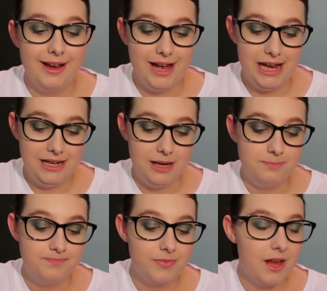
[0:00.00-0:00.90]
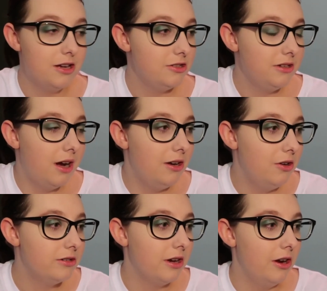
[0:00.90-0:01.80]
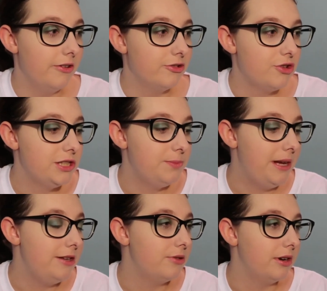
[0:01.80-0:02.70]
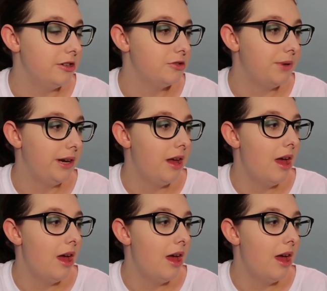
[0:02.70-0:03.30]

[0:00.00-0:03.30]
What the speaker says: And then I looked at her and I tried to speak to her, and I just went,